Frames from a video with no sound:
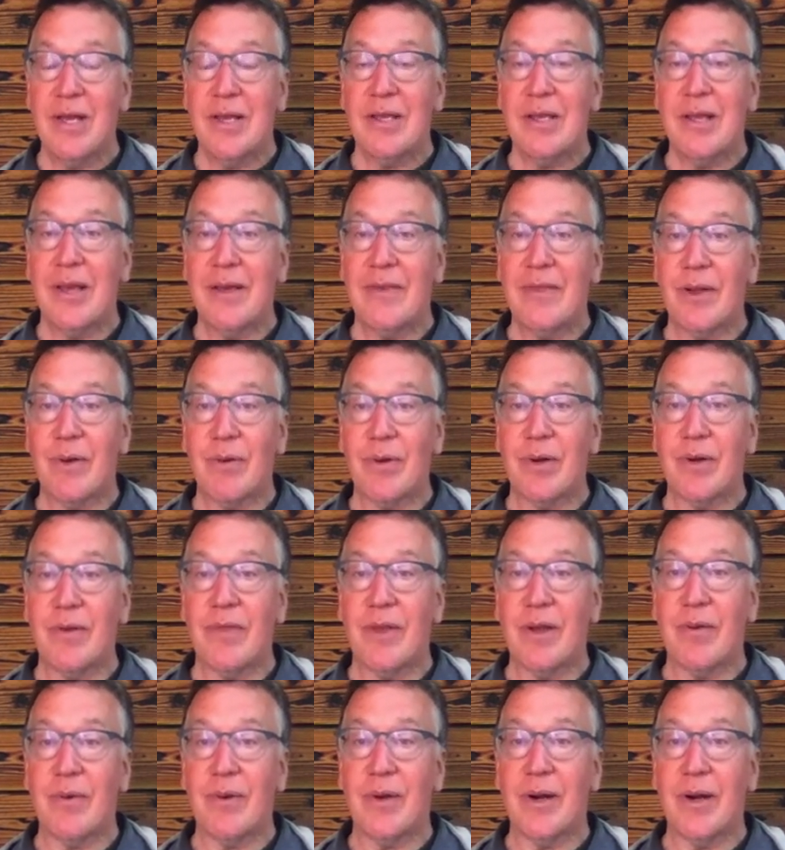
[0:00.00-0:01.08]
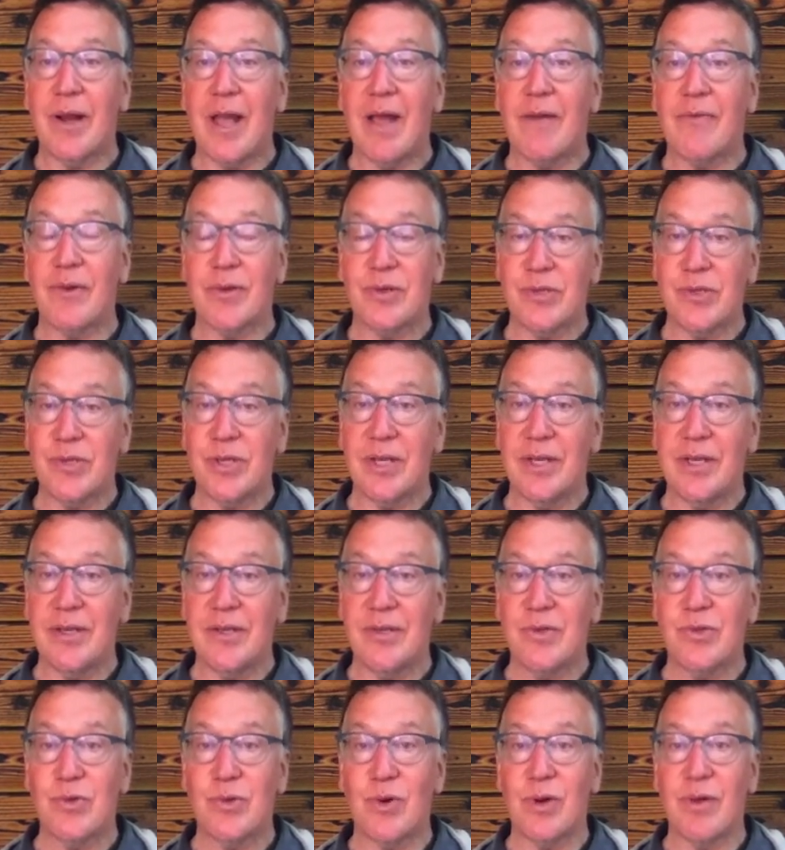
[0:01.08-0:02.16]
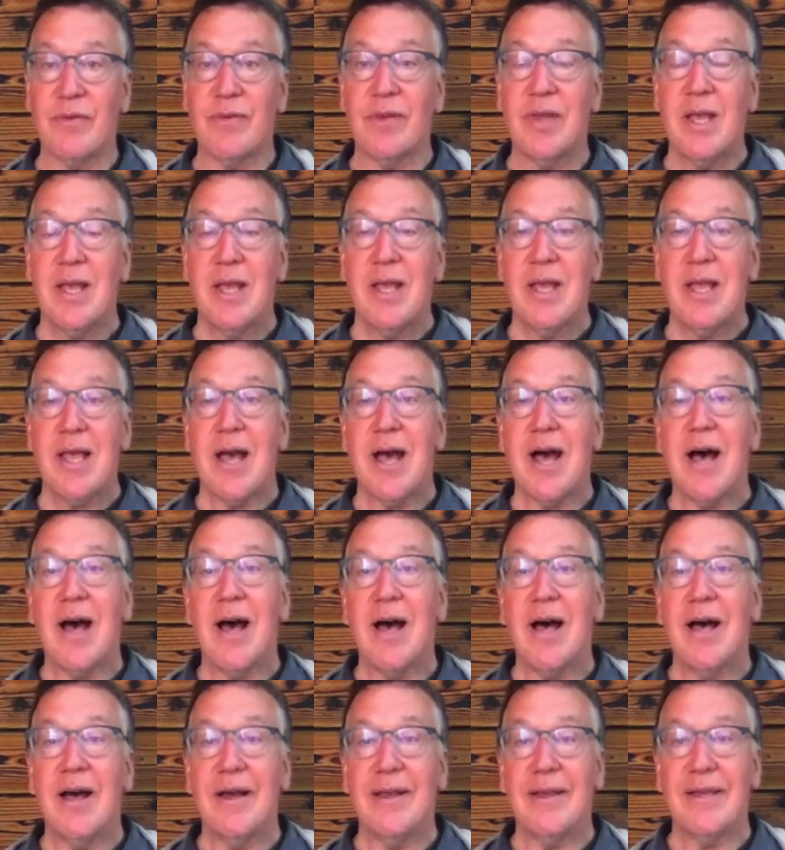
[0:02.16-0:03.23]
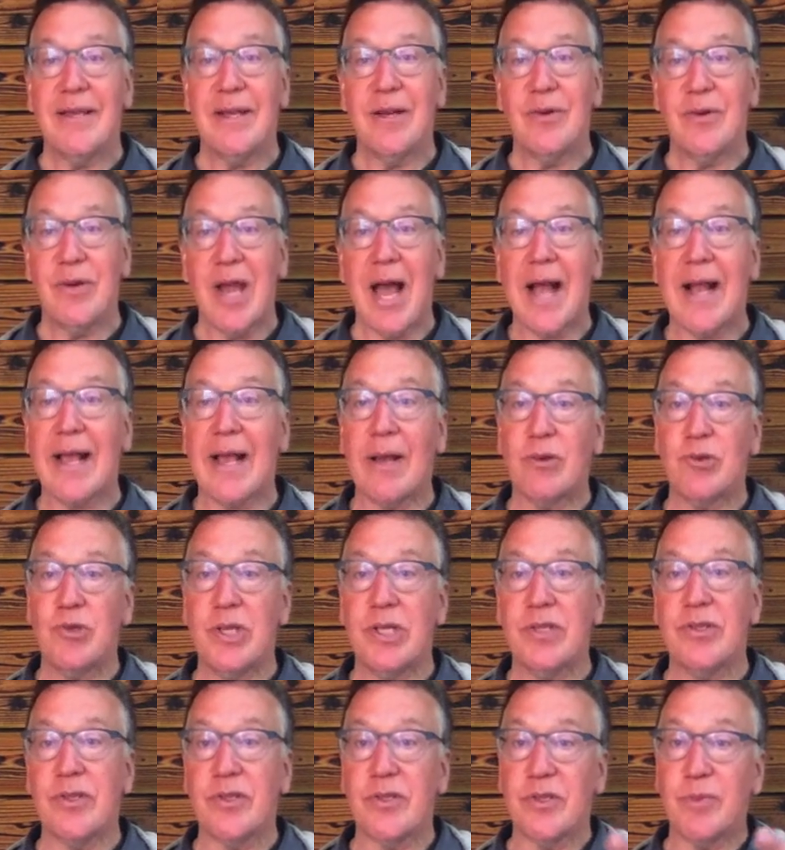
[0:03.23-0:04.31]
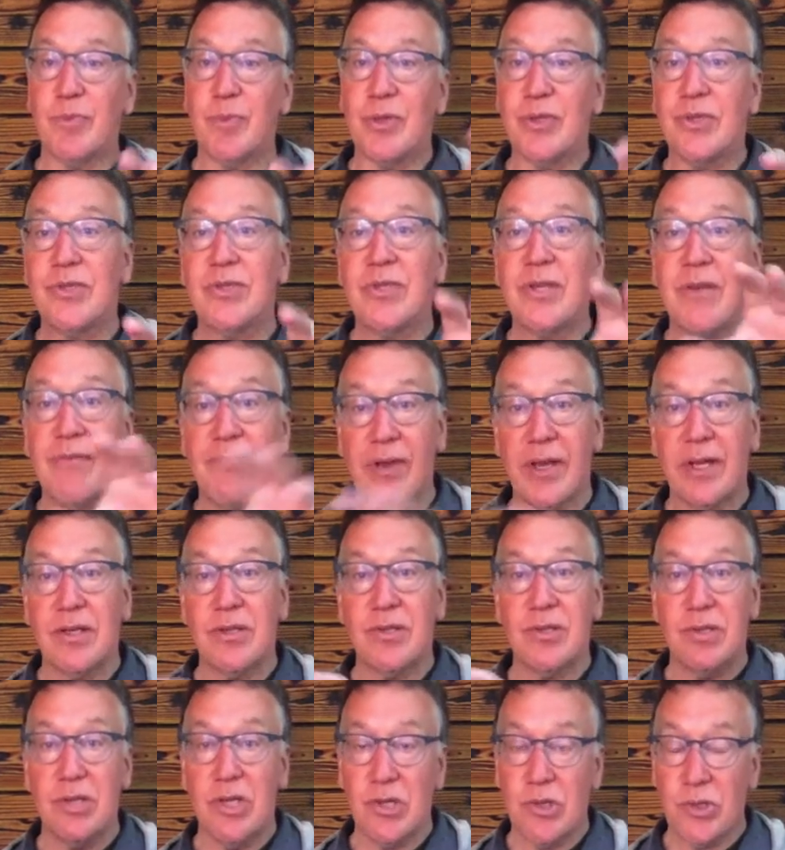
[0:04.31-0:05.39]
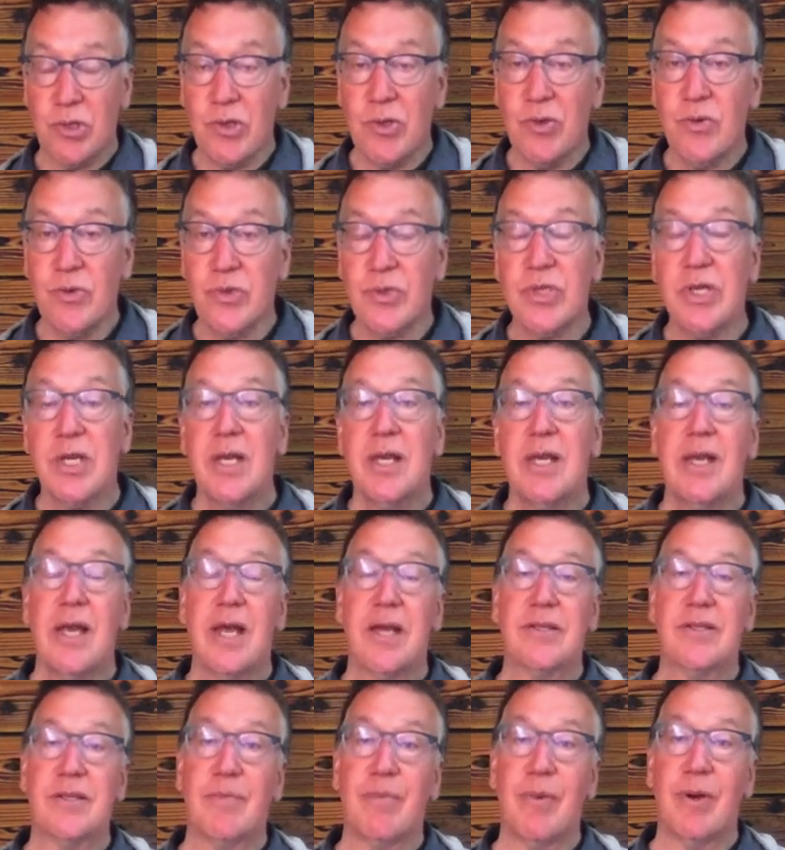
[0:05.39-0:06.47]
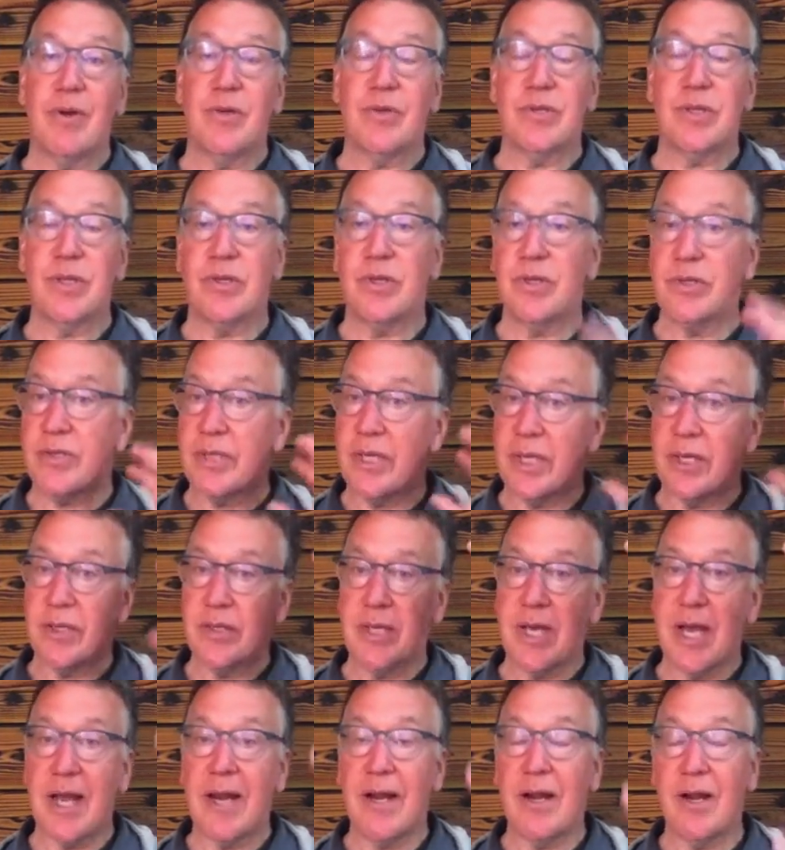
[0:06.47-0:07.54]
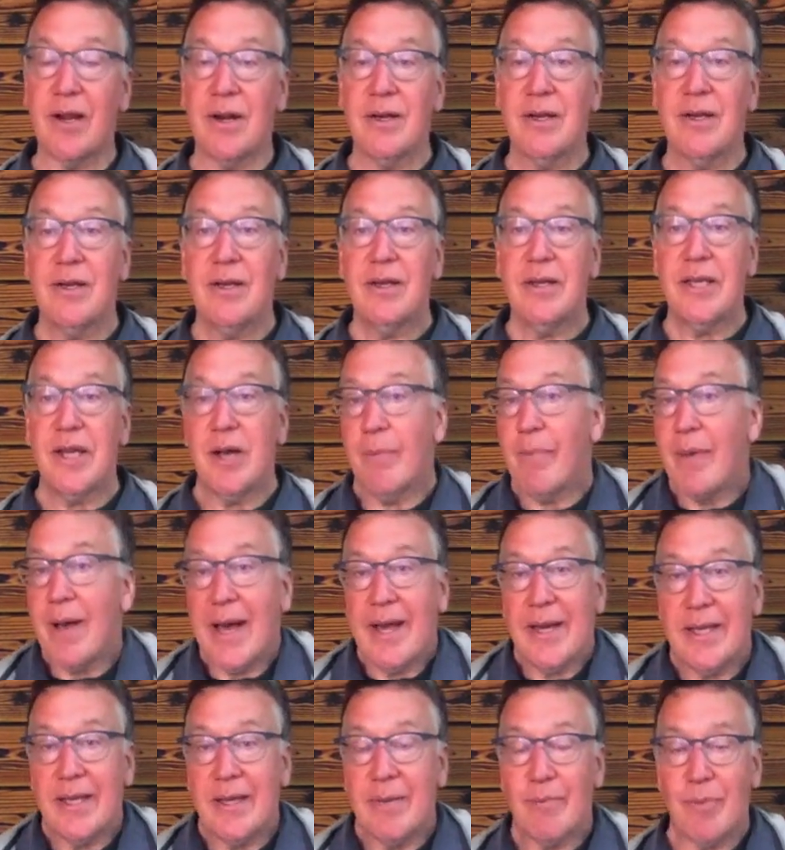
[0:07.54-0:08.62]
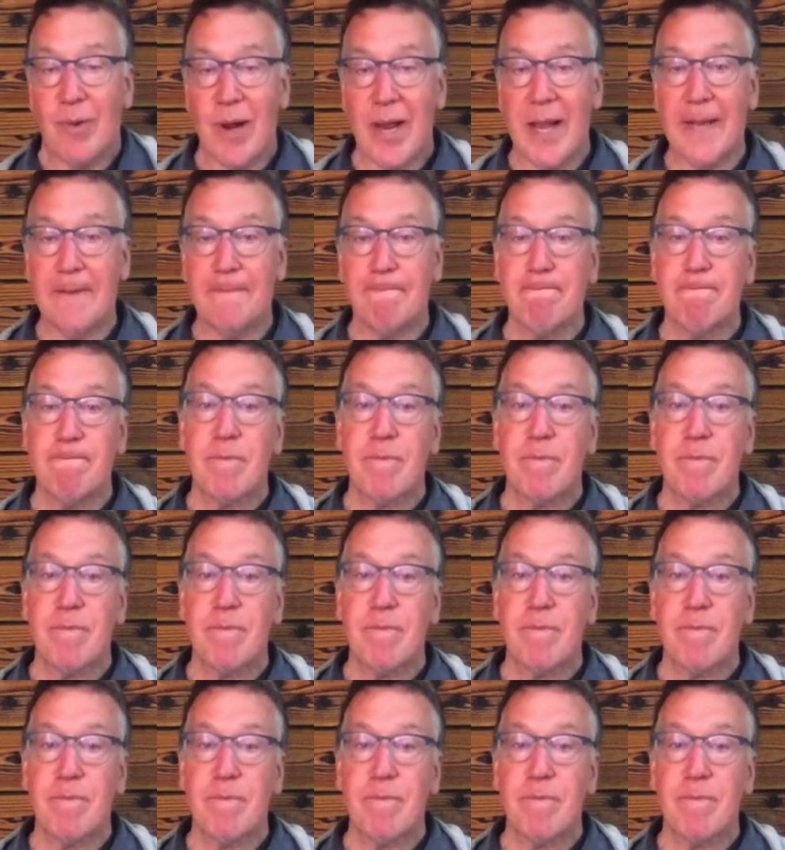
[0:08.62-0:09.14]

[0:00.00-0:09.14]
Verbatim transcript: Yeah, there were there were efforts to sort of, uh, you know, knock out genes in specific tissues as opposed to just the entire you know body and brain.